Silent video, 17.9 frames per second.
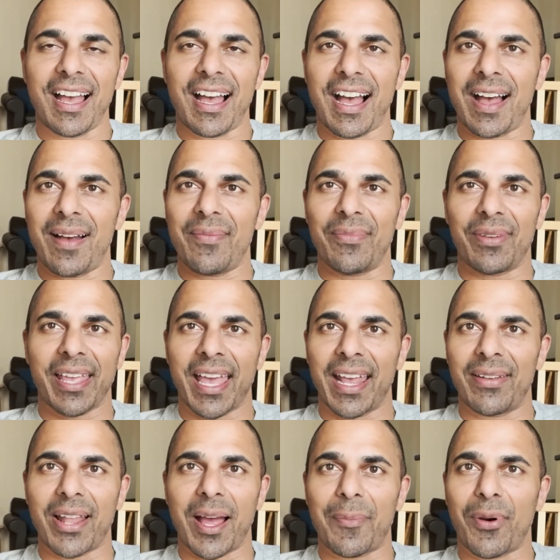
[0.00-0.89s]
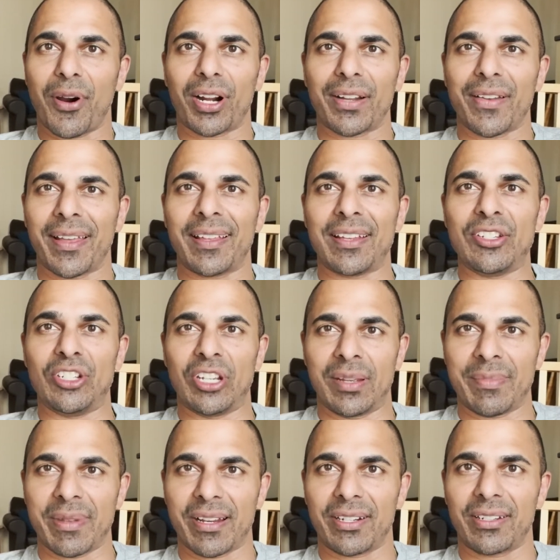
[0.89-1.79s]
I'm, again, not part of any
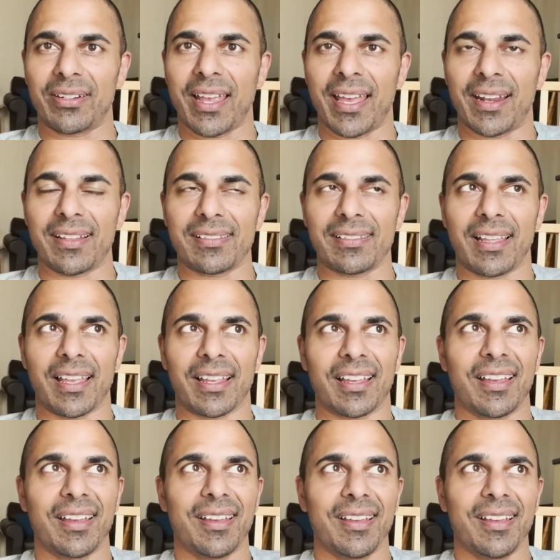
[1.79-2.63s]
gym here, and it's like